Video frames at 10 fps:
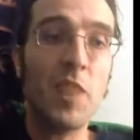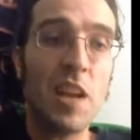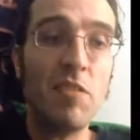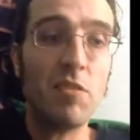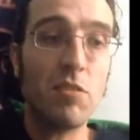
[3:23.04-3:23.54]

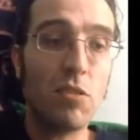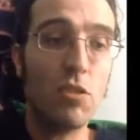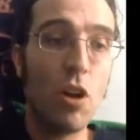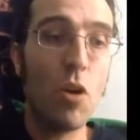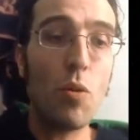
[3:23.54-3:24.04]
Tastes
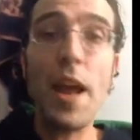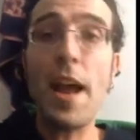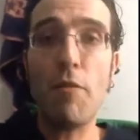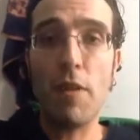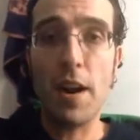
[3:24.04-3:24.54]

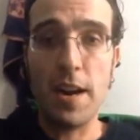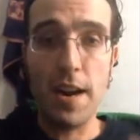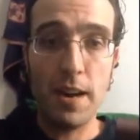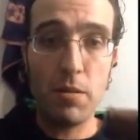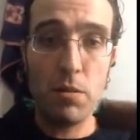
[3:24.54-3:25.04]
okay right
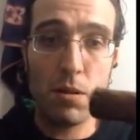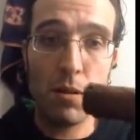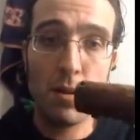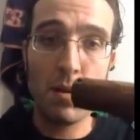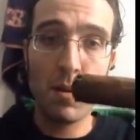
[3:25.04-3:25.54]
now,
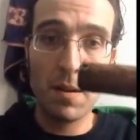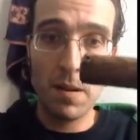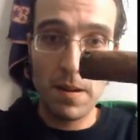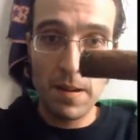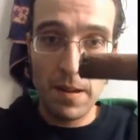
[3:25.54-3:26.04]

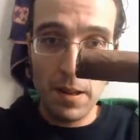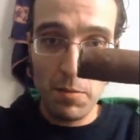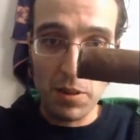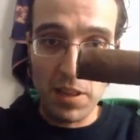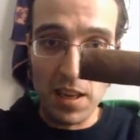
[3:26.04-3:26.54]

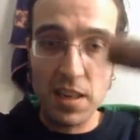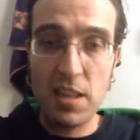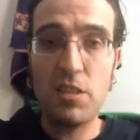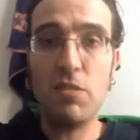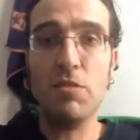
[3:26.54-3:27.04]
but the
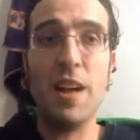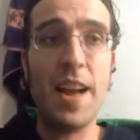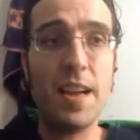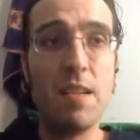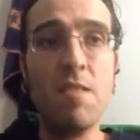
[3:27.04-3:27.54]
initial
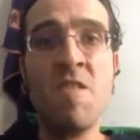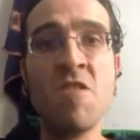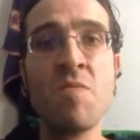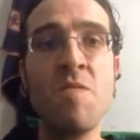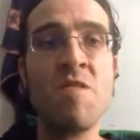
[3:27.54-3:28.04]
light
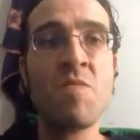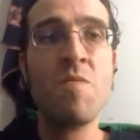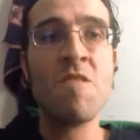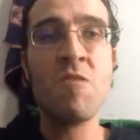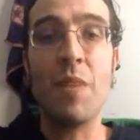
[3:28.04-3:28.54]

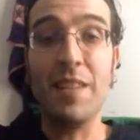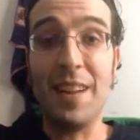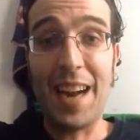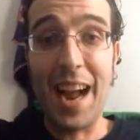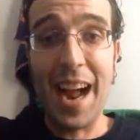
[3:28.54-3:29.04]

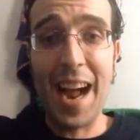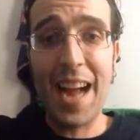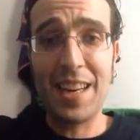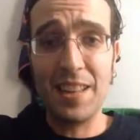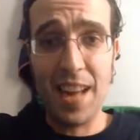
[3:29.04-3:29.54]
is like a
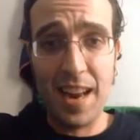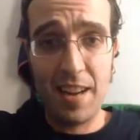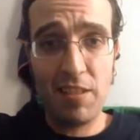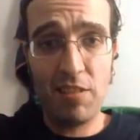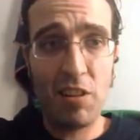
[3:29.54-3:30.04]
hard
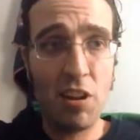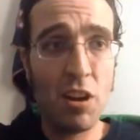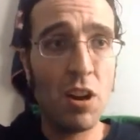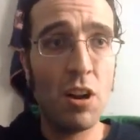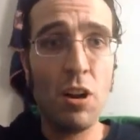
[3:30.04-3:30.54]
lettuce
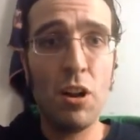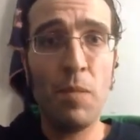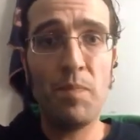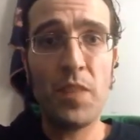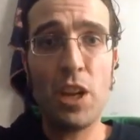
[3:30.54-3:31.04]

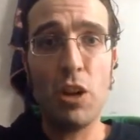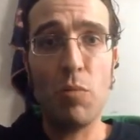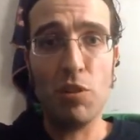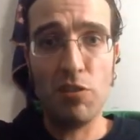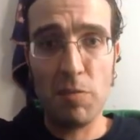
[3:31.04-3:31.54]

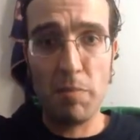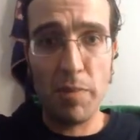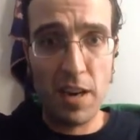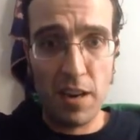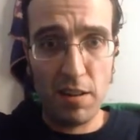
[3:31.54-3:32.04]
with some
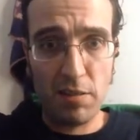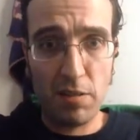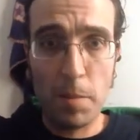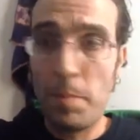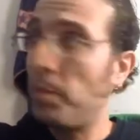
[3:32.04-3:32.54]

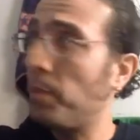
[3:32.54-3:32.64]
bitterness.